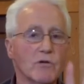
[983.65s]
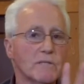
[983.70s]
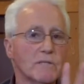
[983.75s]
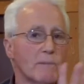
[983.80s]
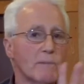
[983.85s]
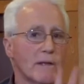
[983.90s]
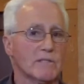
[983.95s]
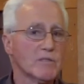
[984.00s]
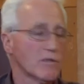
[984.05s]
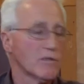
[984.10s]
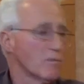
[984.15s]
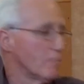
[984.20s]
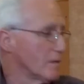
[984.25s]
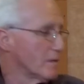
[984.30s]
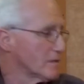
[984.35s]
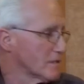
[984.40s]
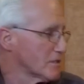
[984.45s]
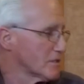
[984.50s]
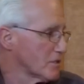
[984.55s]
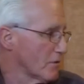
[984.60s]
depends on the
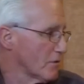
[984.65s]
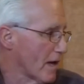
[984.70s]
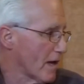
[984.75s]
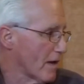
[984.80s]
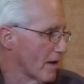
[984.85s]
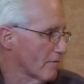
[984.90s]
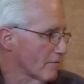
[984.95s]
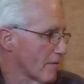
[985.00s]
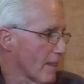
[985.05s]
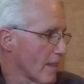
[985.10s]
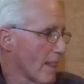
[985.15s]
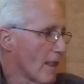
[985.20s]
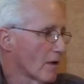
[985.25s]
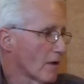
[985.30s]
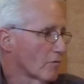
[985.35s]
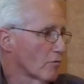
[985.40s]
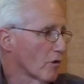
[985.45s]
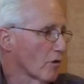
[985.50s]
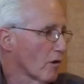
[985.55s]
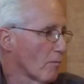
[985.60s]
business you have.
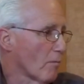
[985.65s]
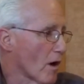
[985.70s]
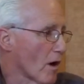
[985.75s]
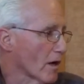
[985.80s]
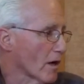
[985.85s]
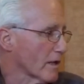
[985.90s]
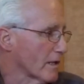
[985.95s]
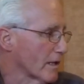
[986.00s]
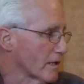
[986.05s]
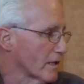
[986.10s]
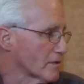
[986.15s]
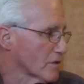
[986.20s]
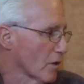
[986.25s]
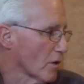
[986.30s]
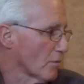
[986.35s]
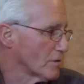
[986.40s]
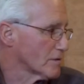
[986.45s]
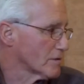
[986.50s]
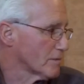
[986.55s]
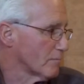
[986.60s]
Guerrilla marketing is
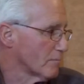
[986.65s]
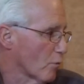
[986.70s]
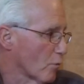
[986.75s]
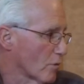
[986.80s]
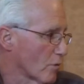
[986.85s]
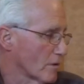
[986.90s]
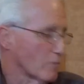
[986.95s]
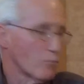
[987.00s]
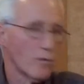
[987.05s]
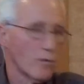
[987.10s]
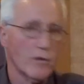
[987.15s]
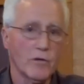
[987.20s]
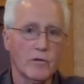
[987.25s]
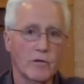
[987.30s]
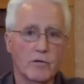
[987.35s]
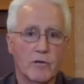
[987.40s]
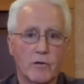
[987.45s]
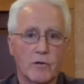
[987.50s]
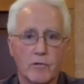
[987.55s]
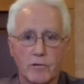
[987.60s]
always important, where you,
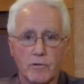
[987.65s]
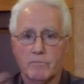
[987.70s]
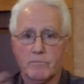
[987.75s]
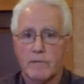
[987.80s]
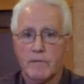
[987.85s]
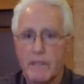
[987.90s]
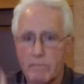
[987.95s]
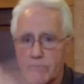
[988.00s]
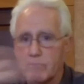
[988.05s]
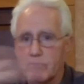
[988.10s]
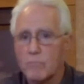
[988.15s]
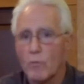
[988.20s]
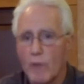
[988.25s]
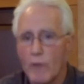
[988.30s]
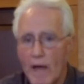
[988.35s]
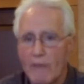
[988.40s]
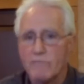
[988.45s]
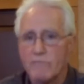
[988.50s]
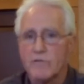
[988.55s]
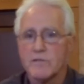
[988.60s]
you can keep going
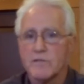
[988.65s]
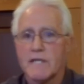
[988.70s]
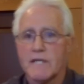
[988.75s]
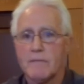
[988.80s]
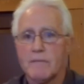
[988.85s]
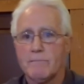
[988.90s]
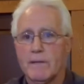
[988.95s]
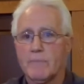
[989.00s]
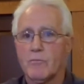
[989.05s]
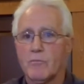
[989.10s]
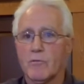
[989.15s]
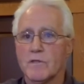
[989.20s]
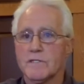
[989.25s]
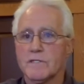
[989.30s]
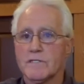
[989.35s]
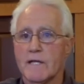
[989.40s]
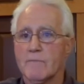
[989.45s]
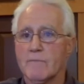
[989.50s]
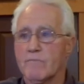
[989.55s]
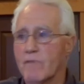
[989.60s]
after the same people with the
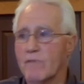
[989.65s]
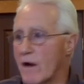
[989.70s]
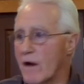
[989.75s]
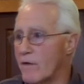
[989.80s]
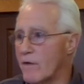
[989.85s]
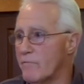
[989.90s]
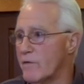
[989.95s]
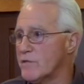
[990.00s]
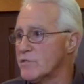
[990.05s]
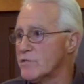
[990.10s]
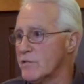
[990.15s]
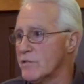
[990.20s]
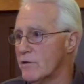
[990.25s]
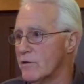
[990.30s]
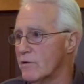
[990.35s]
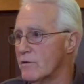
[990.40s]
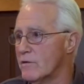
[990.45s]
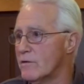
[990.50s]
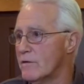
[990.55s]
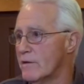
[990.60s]
same flyer. Eventually
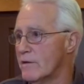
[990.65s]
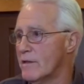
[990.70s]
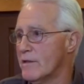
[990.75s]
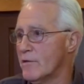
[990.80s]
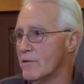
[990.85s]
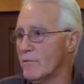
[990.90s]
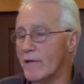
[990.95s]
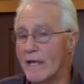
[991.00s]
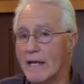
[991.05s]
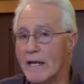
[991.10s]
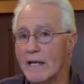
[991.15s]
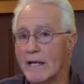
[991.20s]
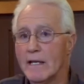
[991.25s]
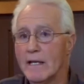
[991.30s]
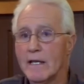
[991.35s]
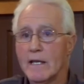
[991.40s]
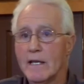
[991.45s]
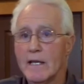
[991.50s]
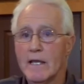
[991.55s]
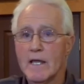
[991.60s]
they'll, they'll get it.
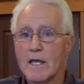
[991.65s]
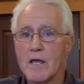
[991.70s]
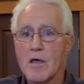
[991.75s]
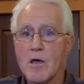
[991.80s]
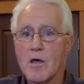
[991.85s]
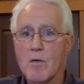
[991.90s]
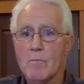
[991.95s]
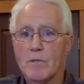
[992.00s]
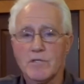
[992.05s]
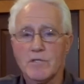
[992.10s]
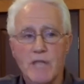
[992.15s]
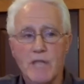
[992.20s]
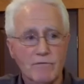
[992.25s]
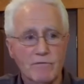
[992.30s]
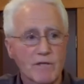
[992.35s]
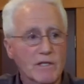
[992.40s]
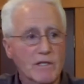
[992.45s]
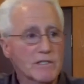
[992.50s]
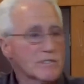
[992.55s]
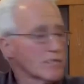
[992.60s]
But you have
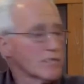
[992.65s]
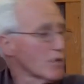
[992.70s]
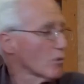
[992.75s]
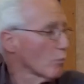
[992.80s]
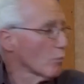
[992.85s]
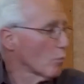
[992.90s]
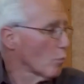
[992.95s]
to consider